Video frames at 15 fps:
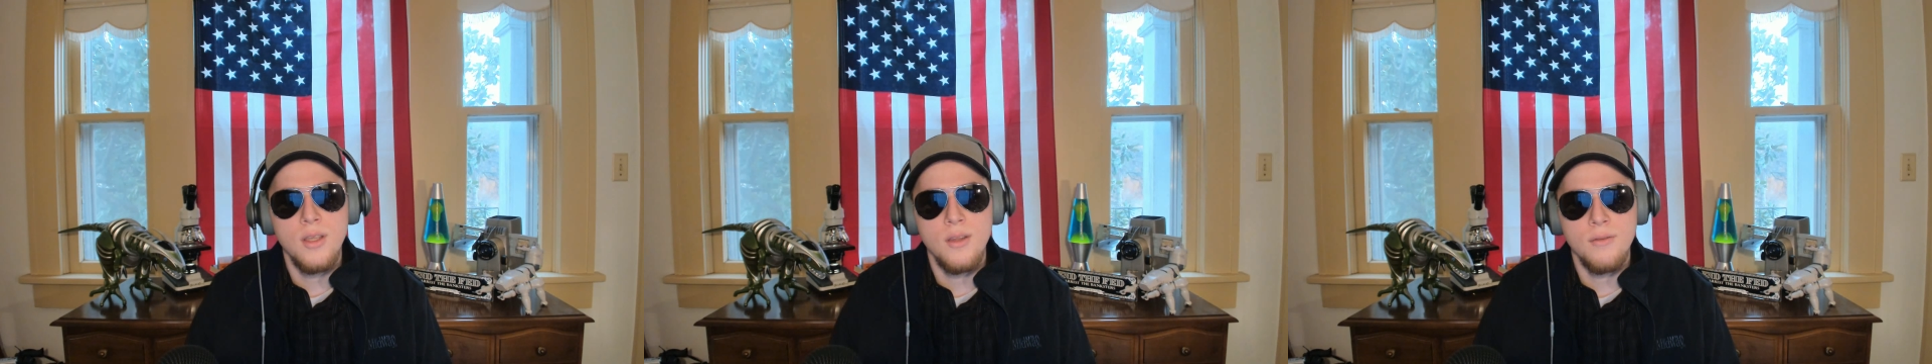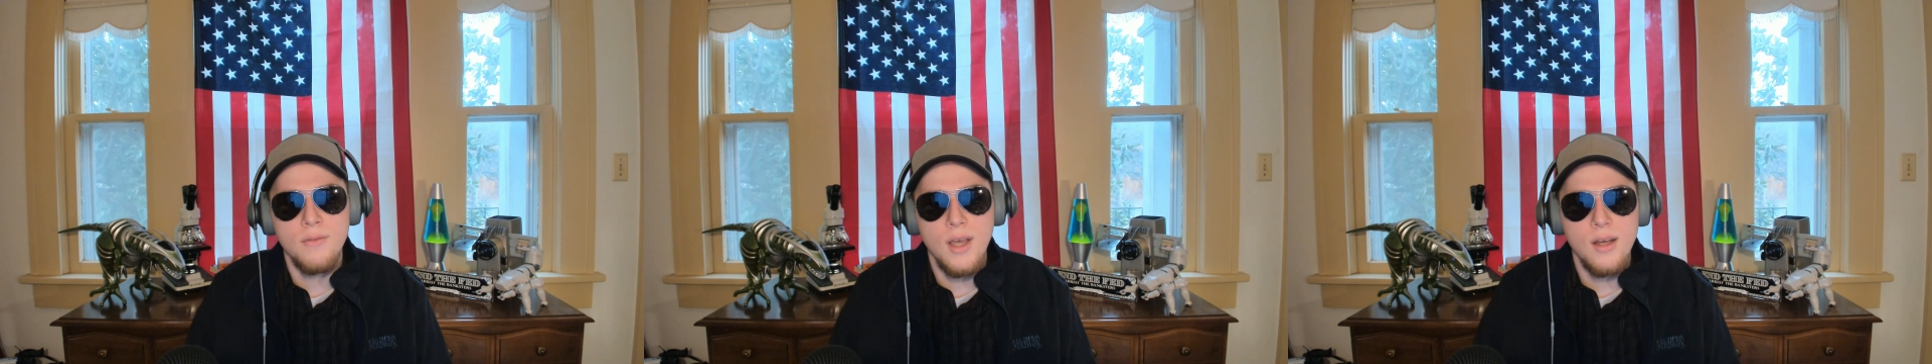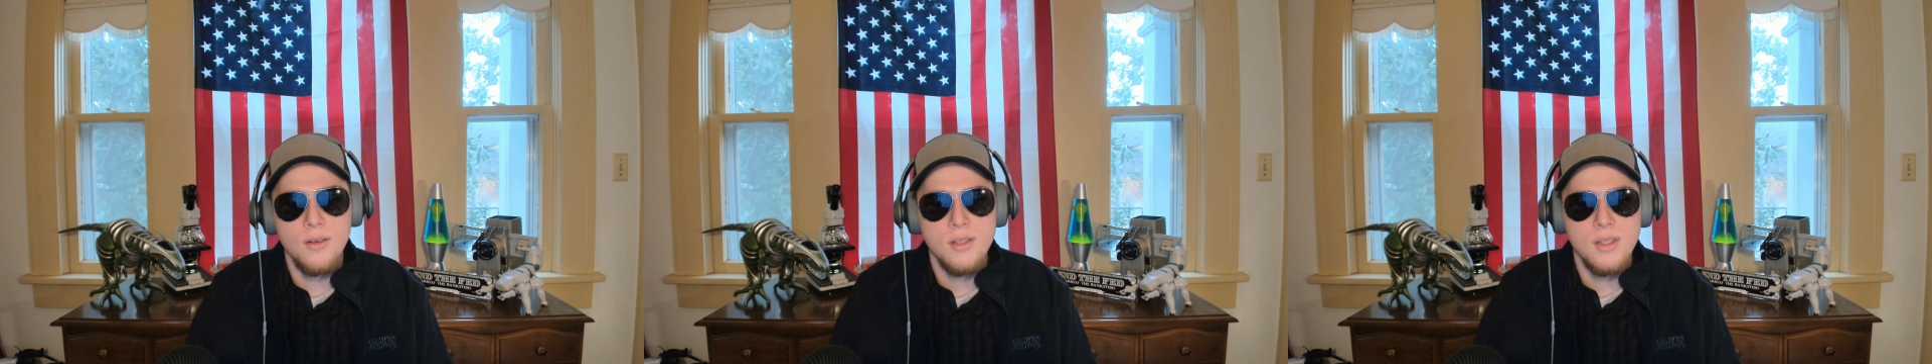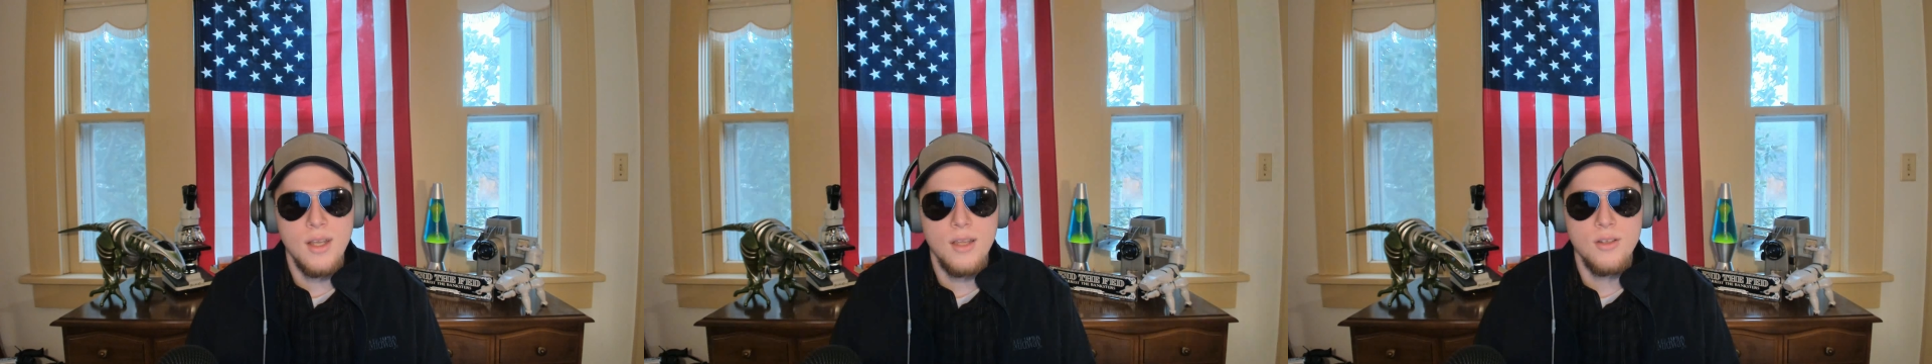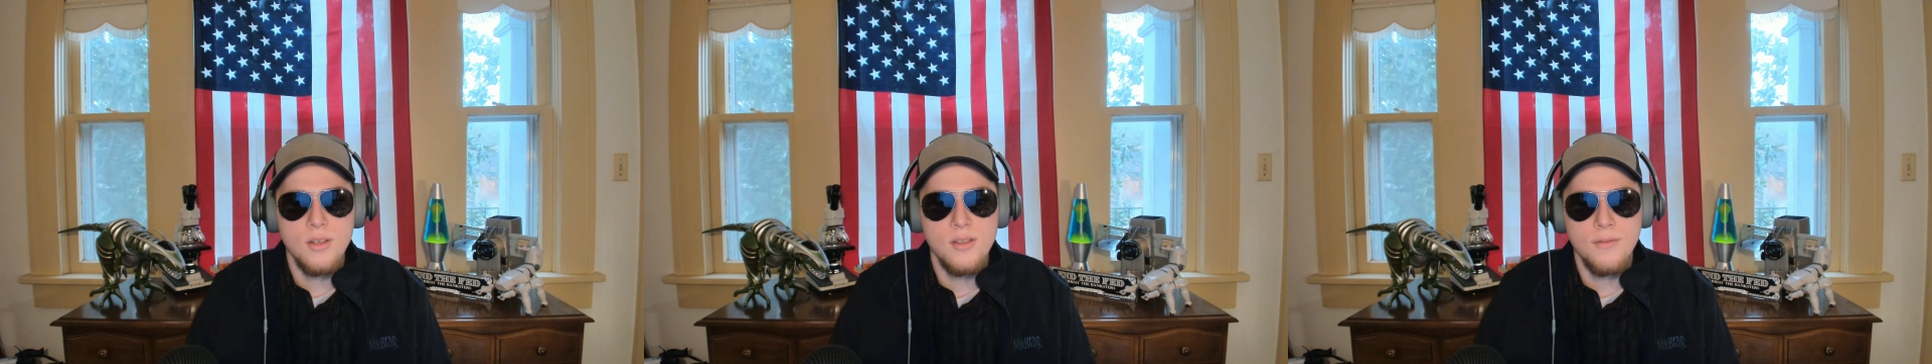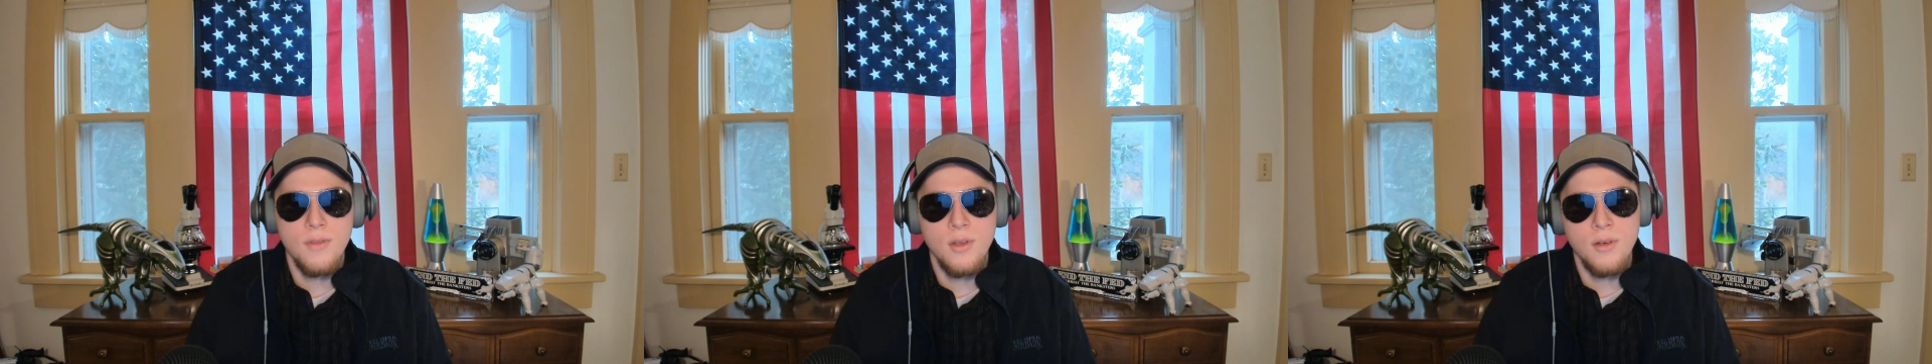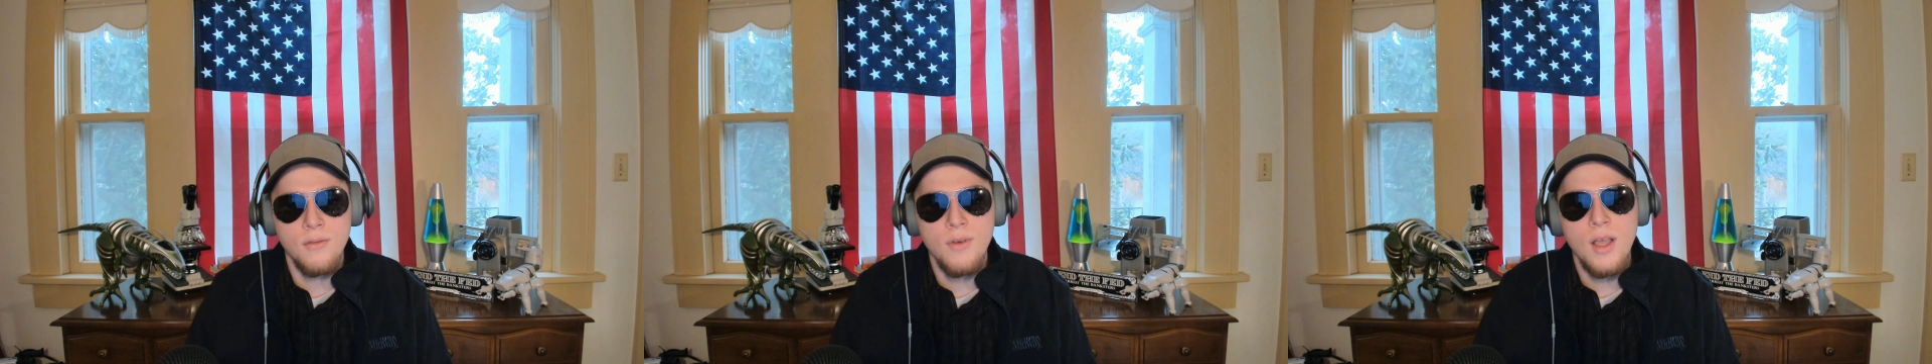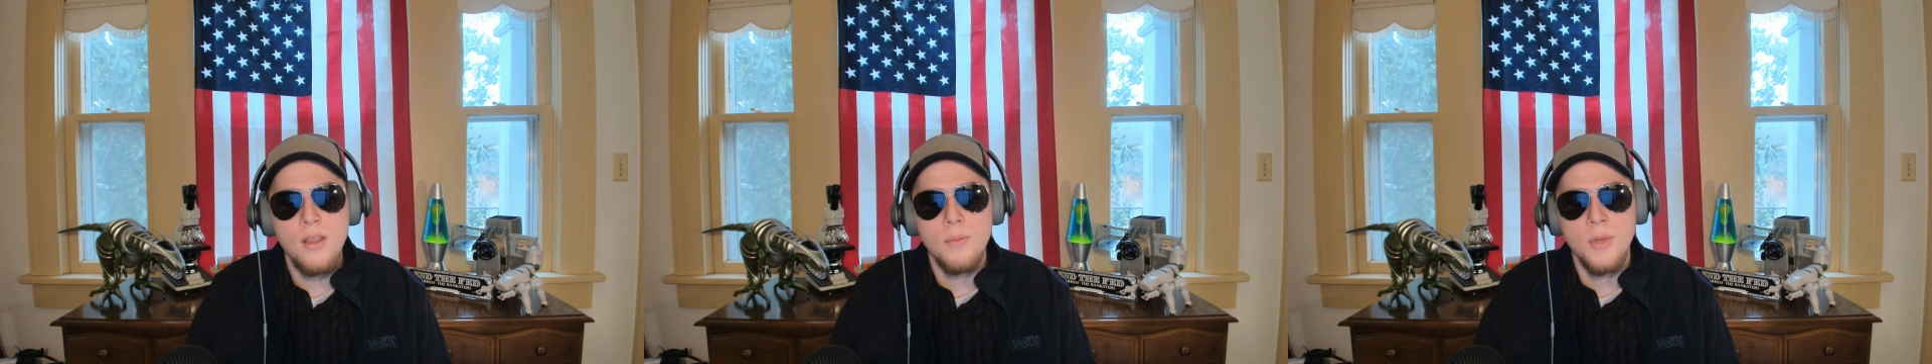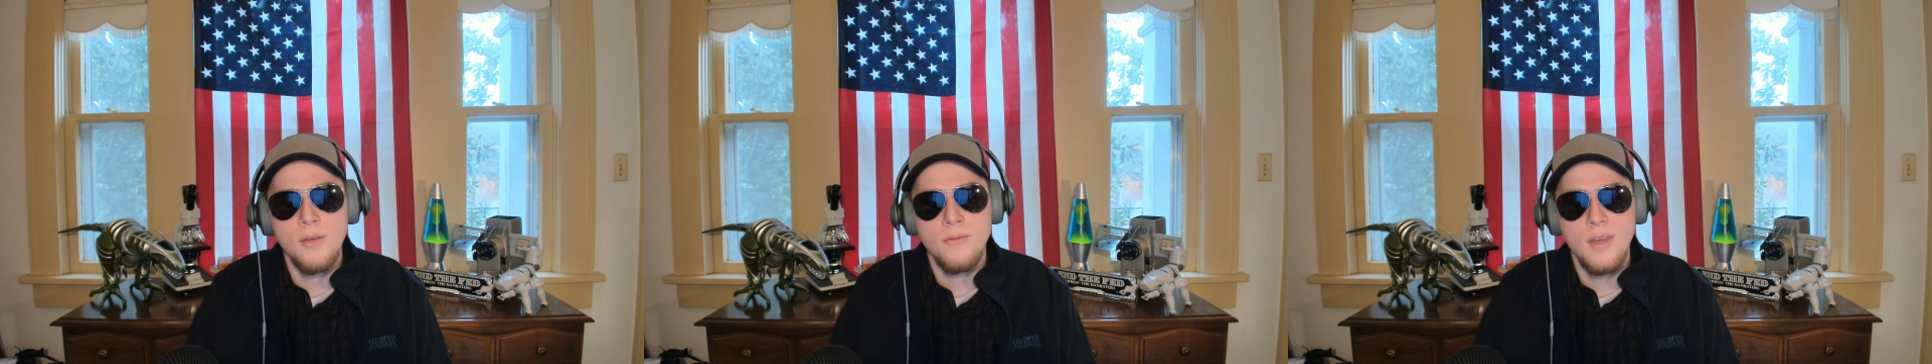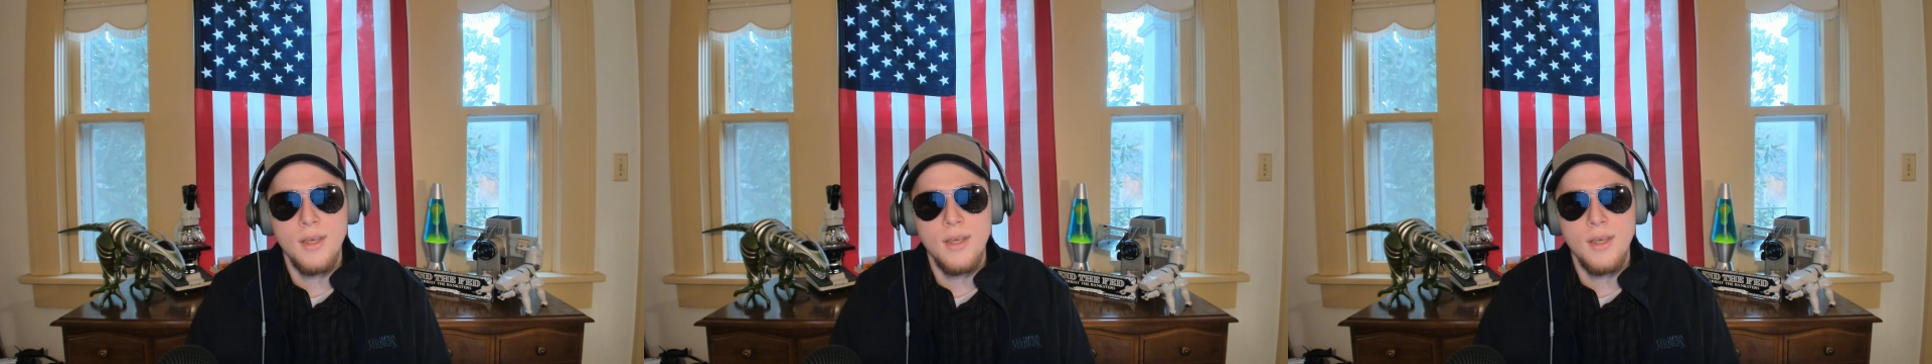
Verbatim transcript: in the final stages of the development